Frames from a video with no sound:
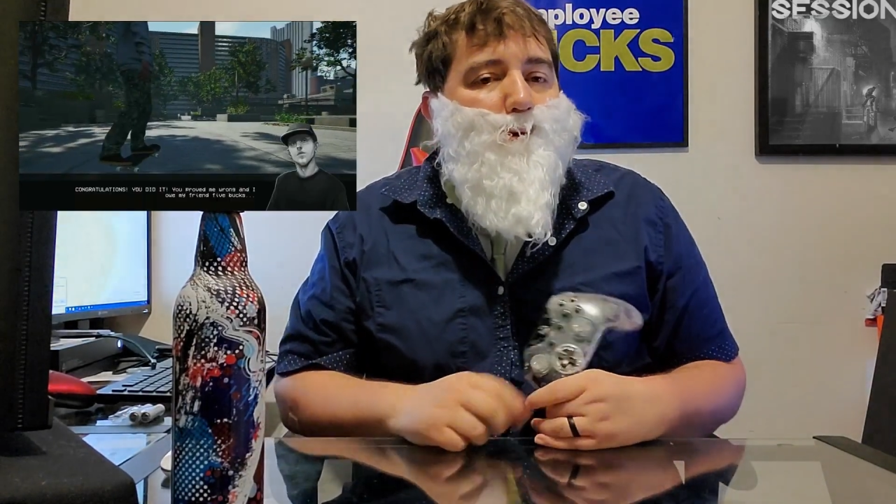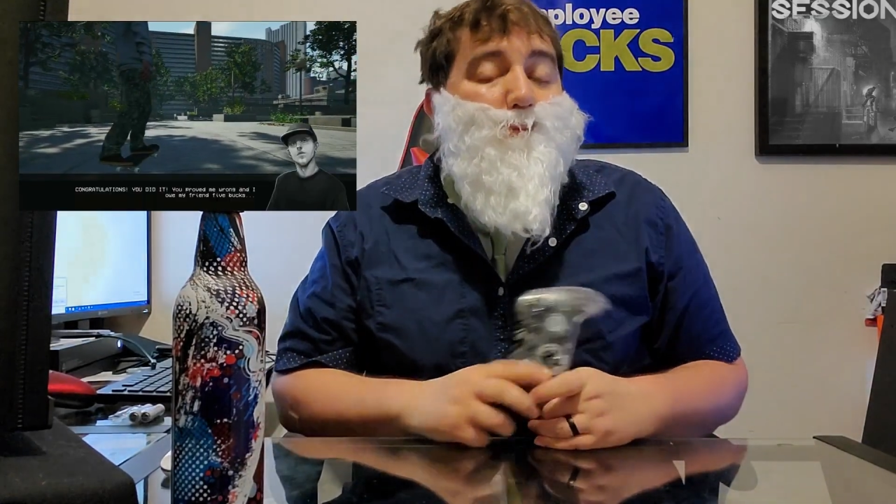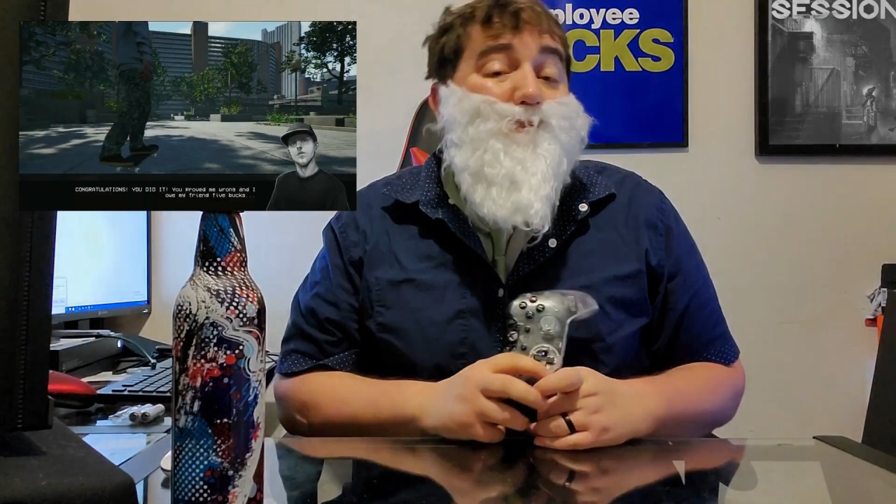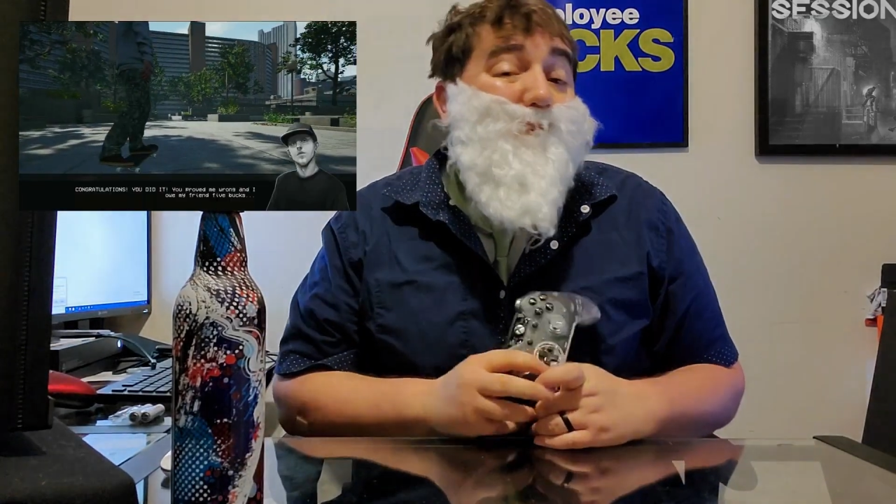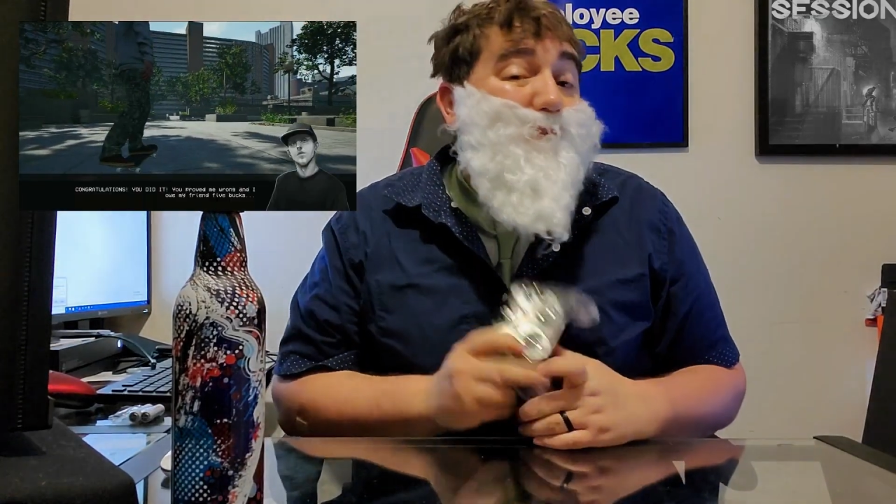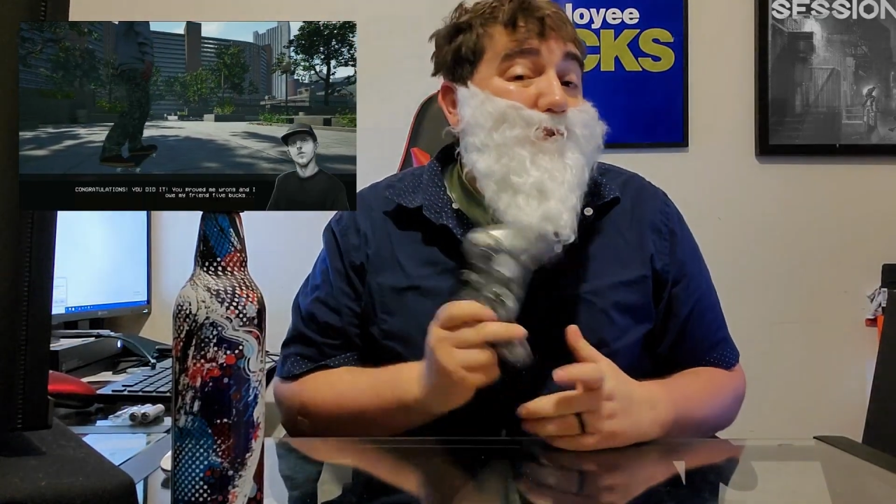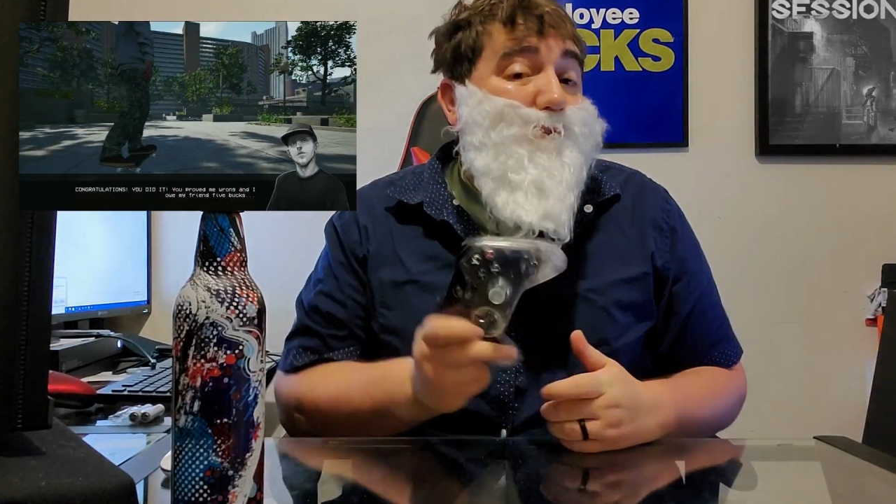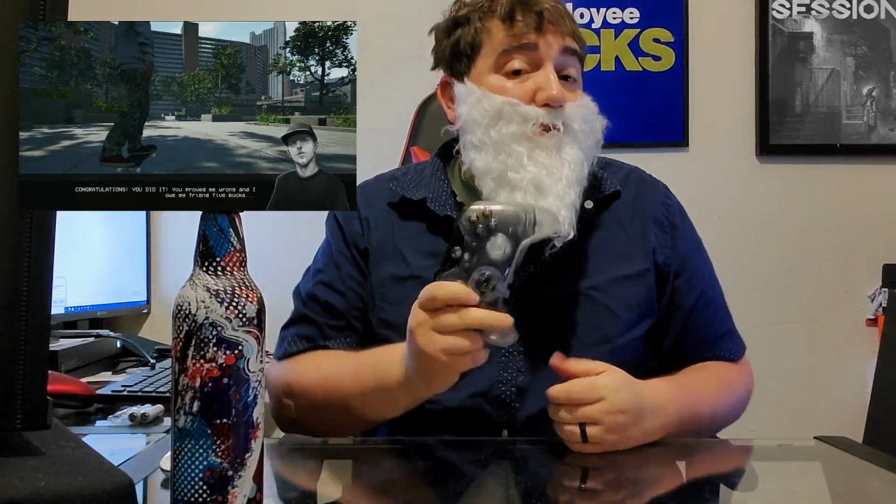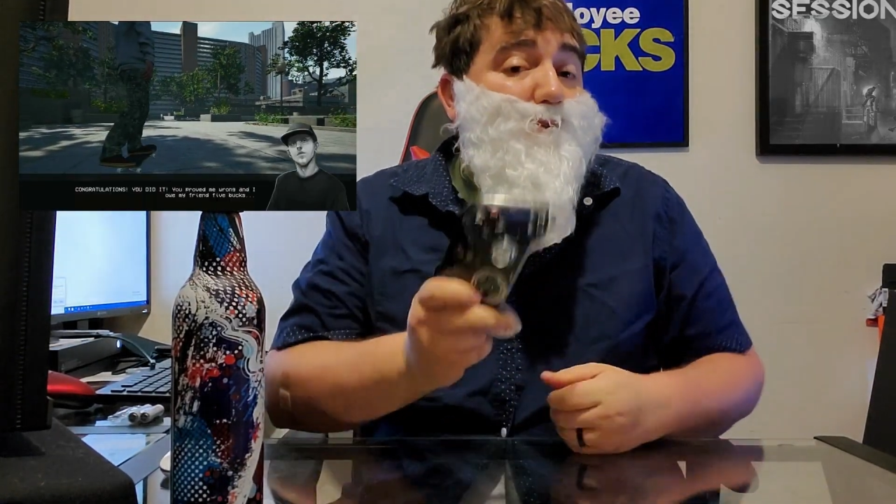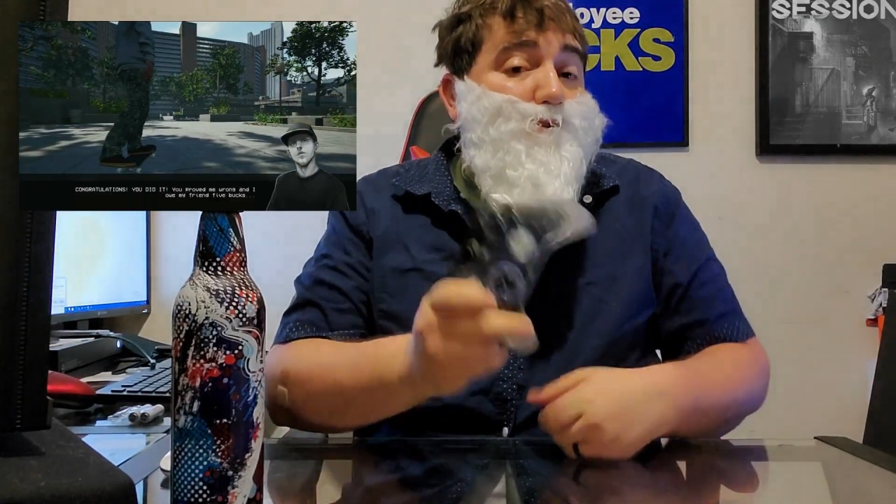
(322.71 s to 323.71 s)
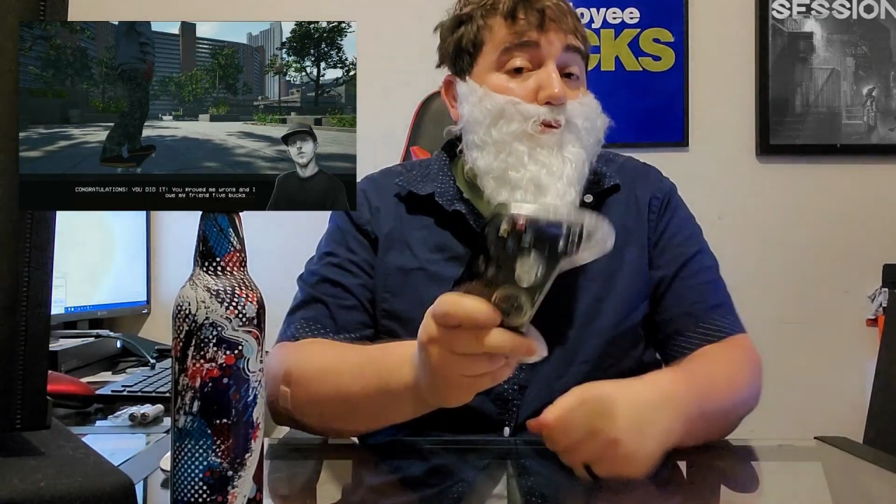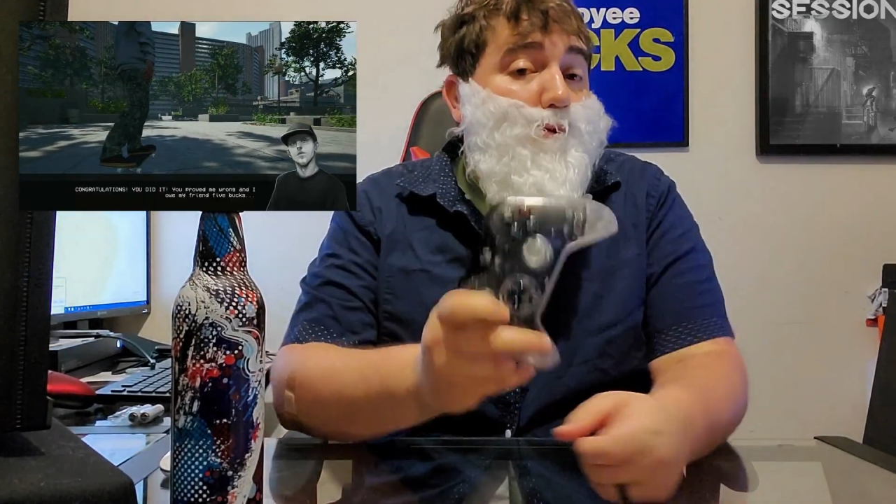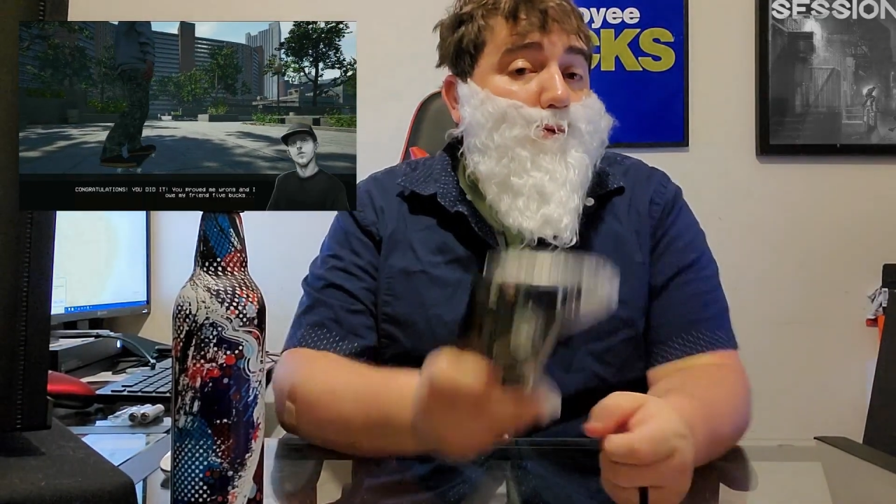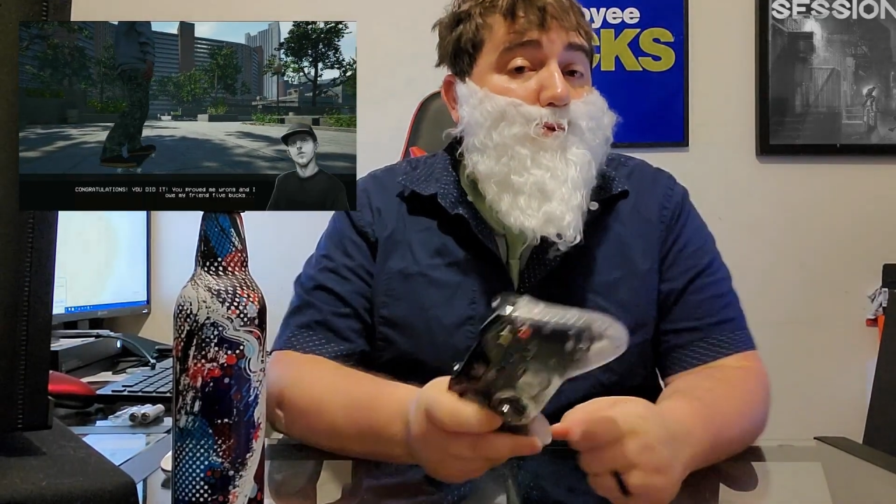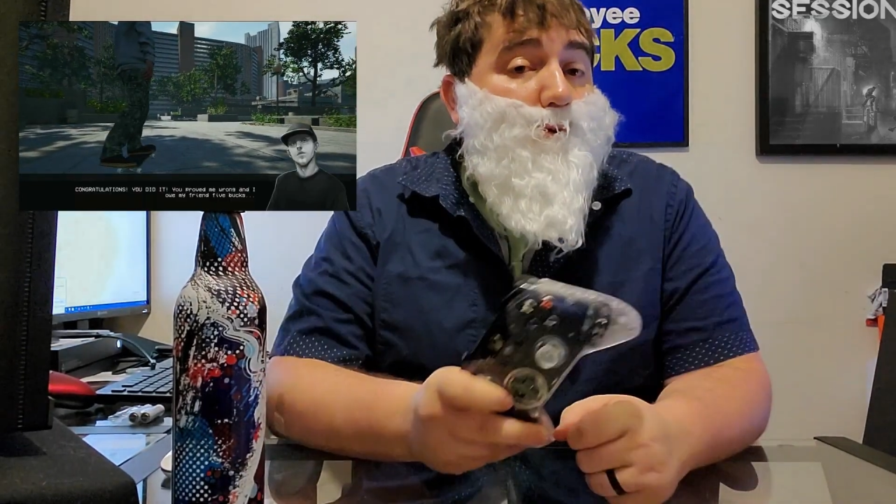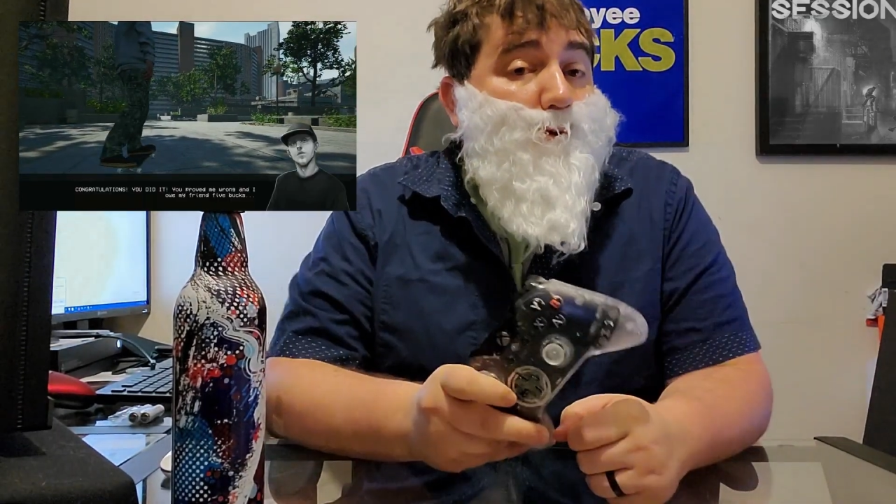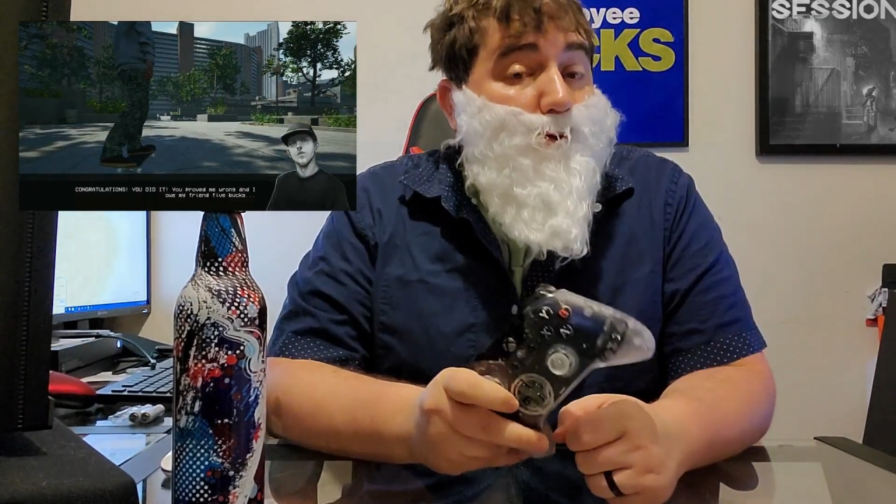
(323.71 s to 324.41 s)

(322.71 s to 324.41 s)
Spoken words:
But if they could fix these controls,